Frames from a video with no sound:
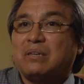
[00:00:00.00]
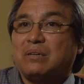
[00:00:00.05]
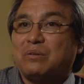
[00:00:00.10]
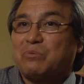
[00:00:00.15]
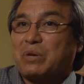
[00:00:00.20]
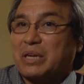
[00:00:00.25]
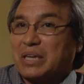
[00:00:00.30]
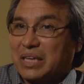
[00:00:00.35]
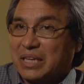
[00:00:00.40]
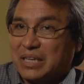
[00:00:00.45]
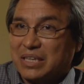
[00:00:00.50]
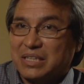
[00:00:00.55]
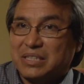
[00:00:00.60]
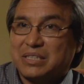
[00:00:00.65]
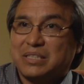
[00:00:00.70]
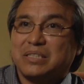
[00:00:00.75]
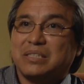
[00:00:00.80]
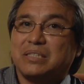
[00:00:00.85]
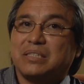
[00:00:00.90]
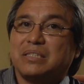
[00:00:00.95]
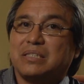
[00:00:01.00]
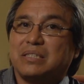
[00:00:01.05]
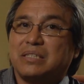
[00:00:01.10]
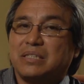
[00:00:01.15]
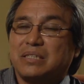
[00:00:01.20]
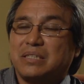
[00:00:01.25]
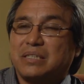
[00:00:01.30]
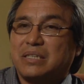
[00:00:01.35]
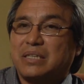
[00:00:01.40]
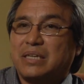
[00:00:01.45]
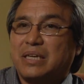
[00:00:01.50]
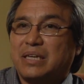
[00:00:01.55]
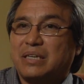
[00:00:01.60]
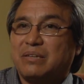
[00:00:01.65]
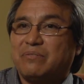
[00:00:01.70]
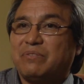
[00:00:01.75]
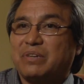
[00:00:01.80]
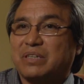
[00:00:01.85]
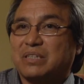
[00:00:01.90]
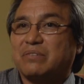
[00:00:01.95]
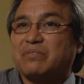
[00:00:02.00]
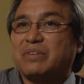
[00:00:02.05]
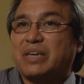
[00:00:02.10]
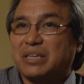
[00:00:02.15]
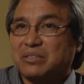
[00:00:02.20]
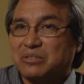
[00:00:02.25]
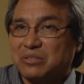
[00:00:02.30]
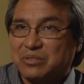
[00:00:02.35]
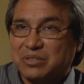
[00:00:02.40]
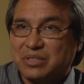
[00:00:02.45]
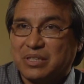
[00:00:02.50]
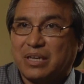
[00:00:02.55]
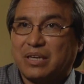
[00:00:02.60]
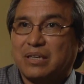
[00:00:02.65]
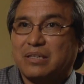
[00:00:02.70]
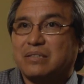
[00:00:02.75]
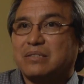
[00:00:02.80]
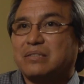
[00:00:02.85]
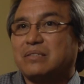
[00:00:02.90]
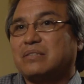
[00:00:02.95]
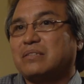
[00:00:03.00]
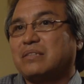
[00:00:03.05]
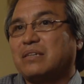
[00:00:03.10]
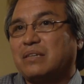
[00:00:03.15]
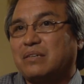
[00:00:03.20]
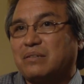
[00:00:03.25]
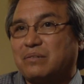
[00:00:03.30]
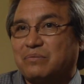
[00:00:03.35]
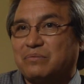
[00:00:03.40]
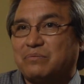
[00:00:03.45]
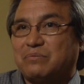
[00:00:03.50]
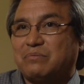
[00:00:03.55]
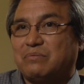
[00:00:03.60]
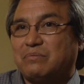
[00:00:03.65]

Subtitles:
recognition and effective exercise of